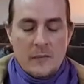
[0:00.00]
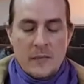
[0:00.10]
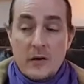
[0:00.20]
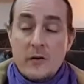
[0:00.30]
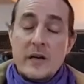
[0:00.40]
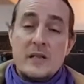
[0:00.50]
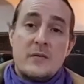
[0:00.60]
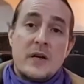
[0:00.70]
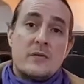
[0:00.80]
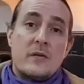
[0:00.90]
Mercury is
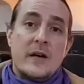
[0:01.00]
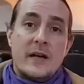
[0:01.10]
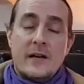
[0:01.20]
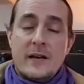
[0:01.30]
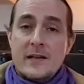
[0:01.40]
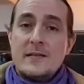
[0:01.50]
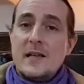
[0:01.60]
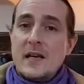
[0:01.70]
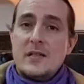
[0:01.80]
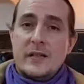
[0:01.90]
retrograding in
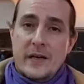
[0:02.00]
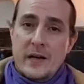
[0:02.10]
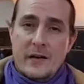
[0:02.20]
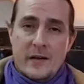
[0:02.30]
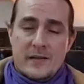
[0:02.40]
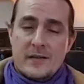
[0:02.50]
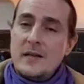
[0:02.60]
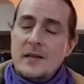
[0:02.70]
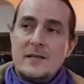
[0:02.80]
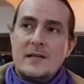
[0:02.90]

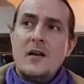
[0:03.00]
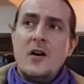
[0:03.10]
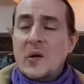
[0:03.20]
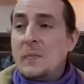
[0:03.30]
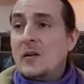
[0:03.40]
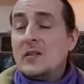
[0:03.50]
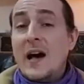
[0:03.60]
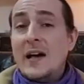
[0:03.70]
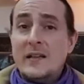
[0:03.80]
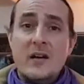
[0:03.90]
Sagittarius. It's a lot about
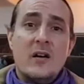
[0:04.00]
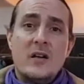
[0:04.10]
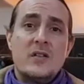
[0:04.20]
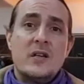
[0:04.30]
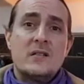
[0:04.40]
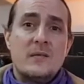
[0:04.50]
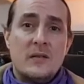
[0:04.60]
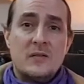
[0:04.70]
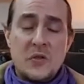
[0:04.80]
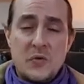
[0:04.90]
ideology. It's
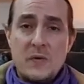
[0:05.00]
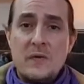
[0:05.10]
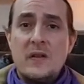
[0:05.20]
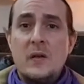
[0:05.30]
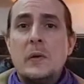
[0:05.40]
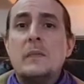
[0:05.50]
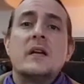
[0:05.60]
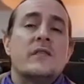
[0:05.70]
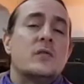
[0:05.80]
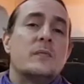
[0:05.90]
about the truth that we
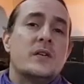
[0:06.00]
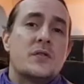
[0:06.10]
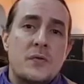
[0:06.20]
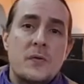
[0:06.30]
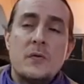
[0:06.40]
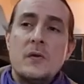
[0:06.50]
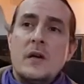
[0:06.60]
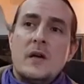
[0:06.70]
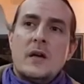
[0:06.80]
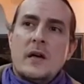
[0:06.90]
believe to be true.
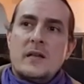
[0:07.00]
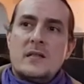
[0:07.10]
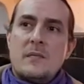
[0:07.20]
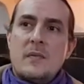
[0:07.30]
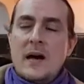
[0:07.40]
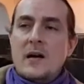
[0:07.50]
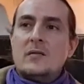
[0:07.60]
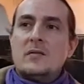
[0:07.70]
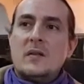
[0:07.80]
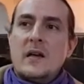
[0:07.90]
It's
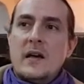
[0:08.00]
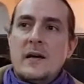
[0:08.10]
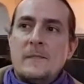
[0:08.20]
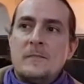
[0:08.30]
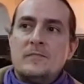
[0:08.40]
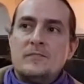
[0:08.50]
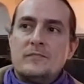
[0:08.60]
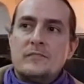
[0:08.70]
about um,